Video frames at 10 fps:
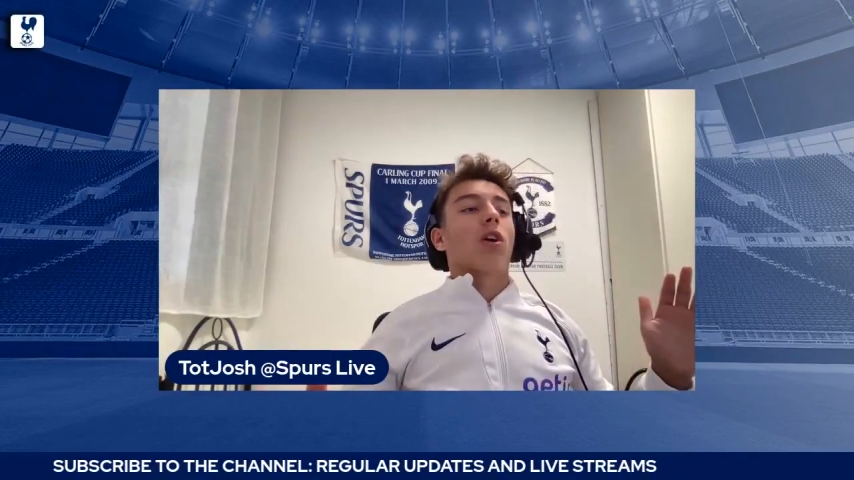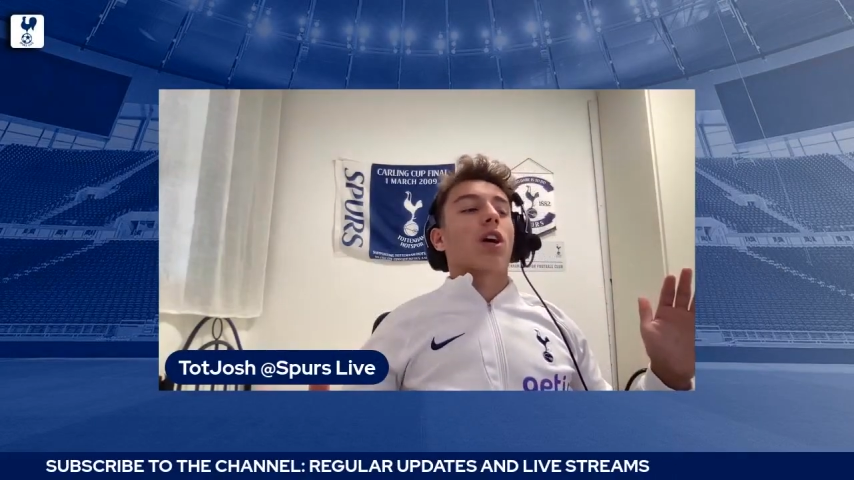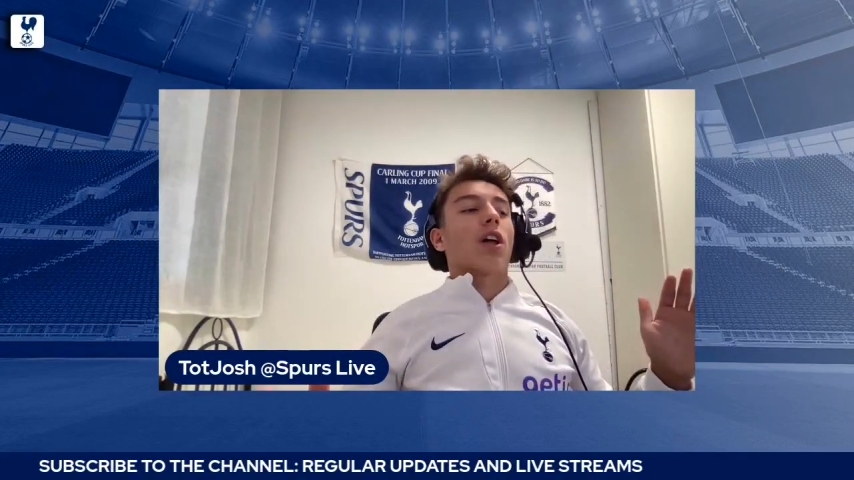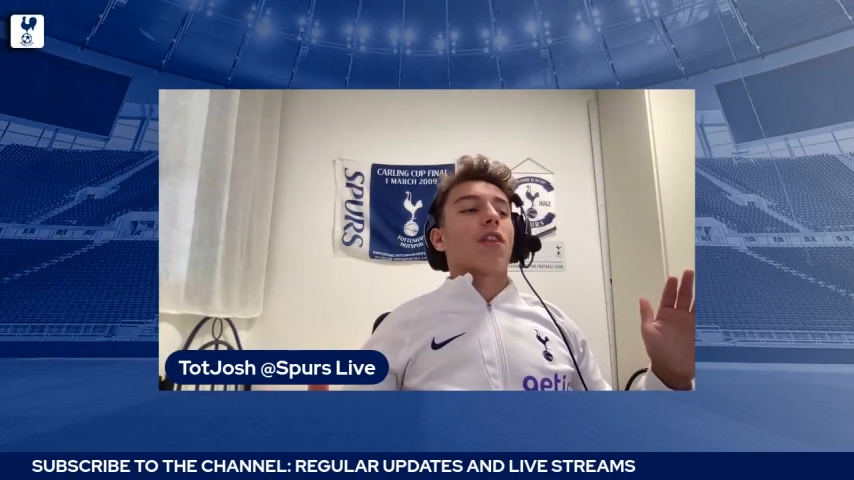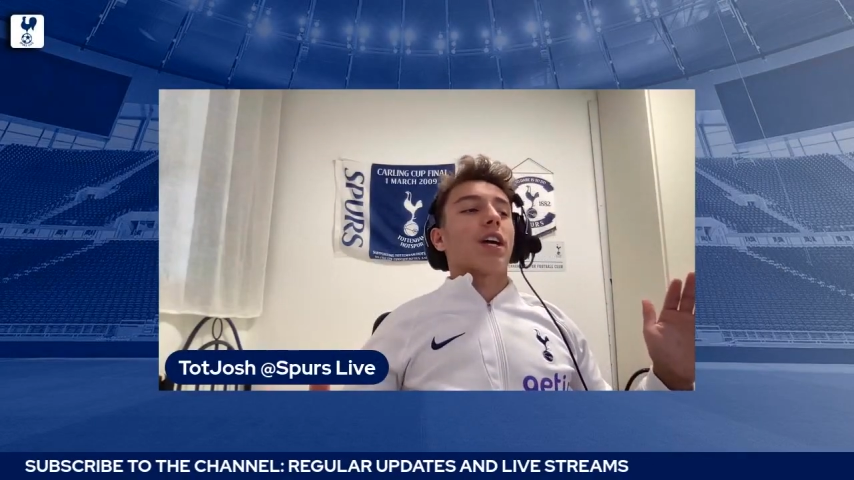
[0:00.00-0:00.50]

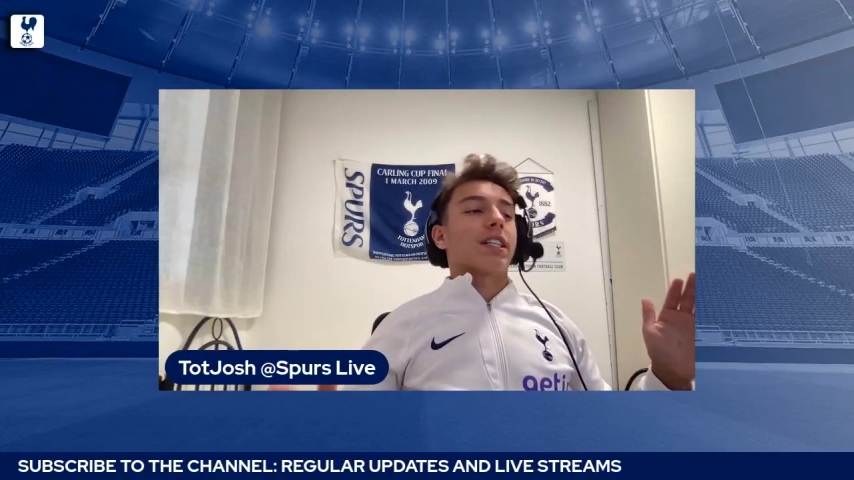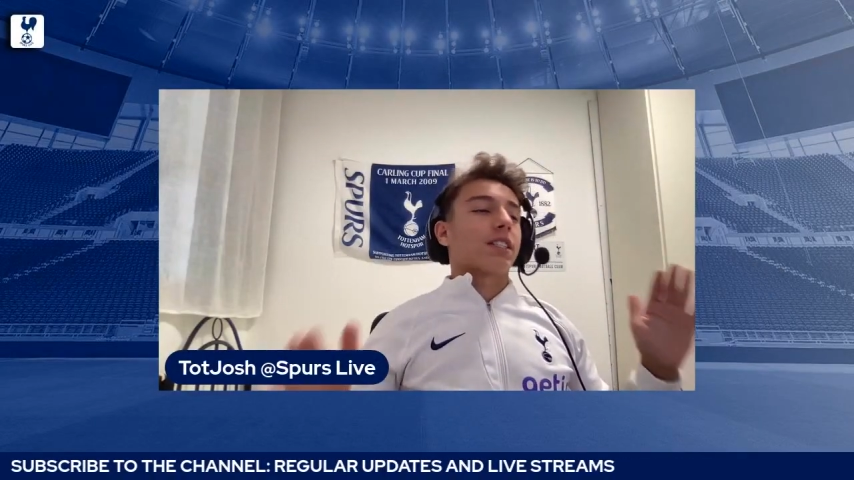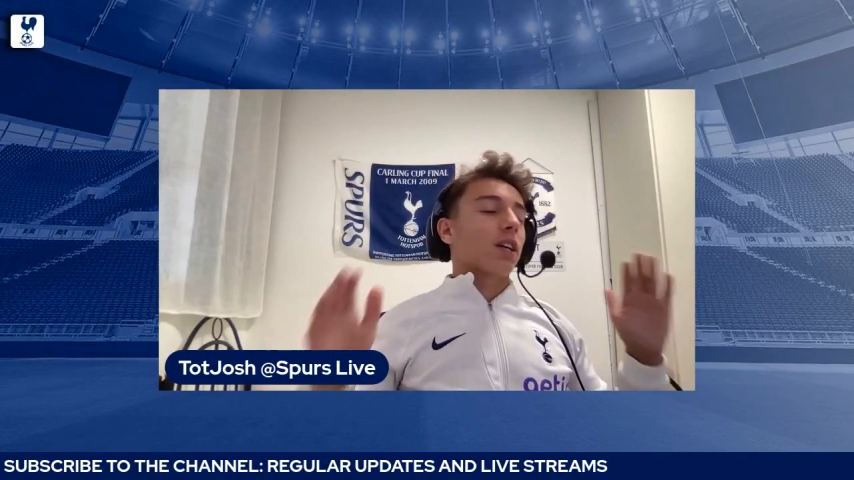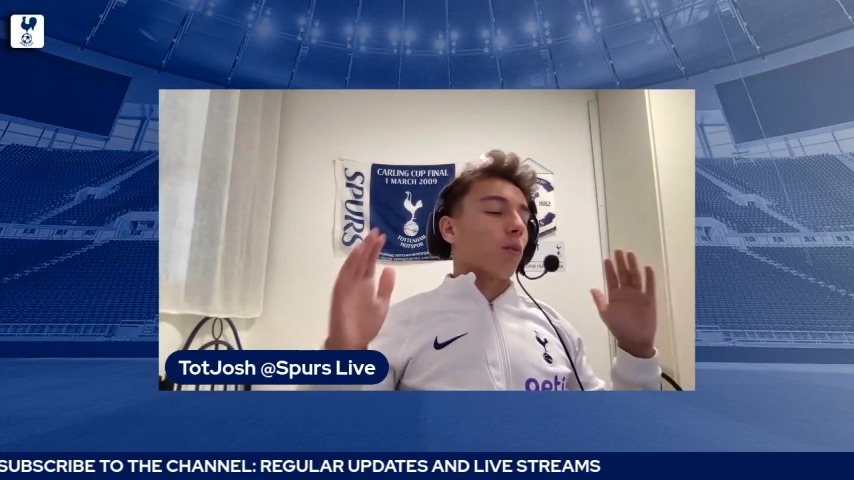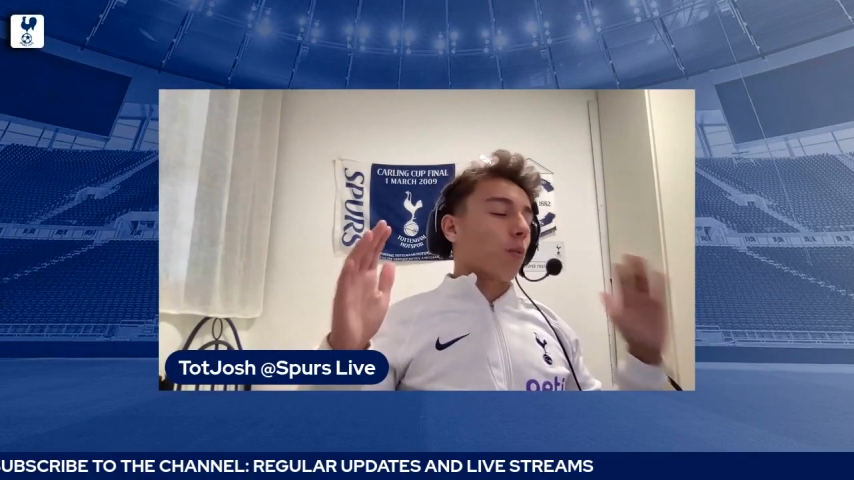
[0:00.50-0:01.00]
at this.
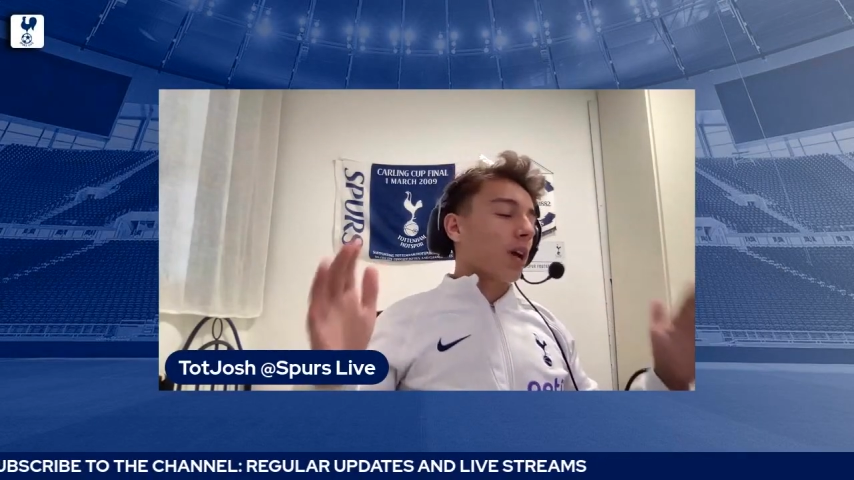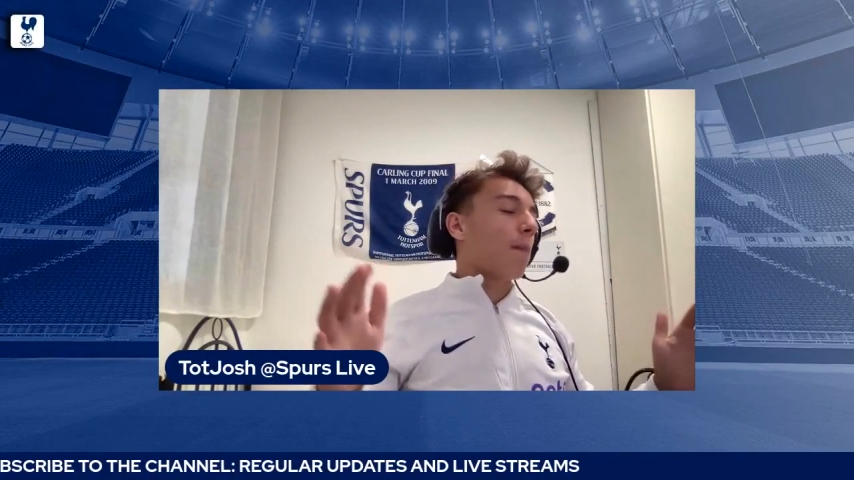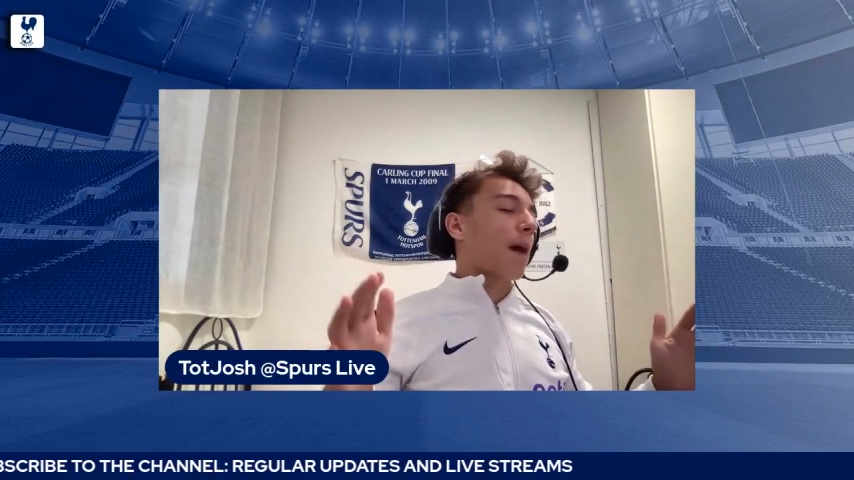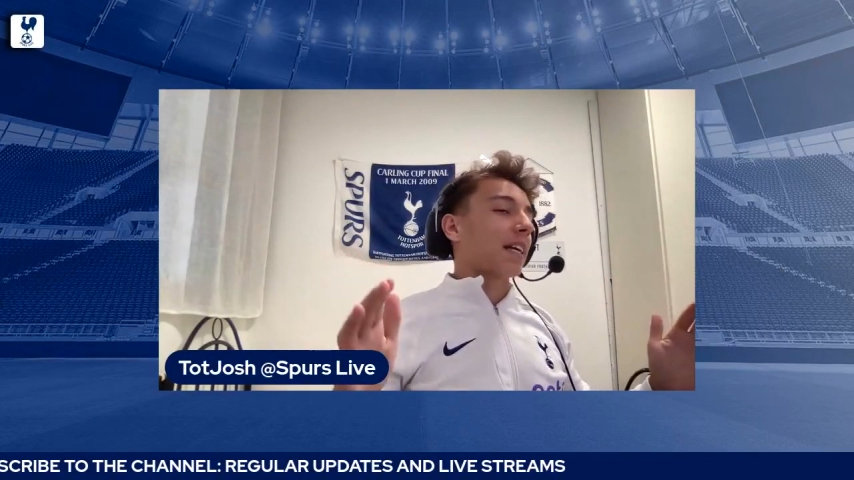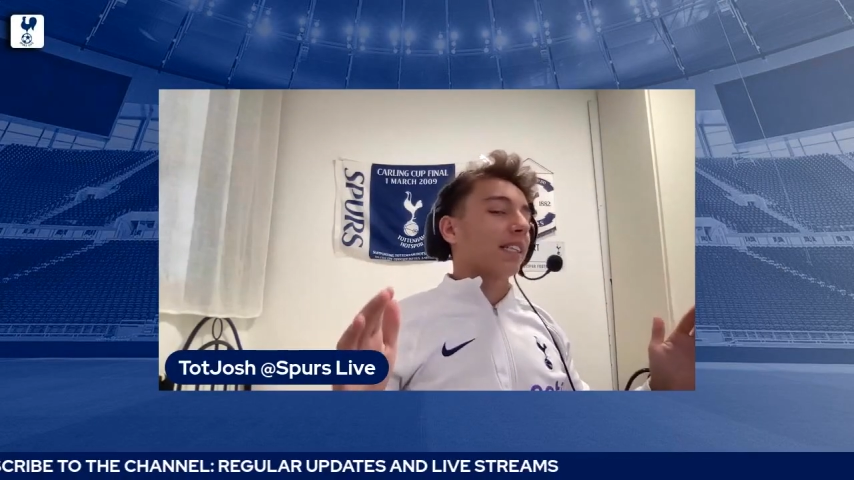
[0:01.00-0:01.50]
We are back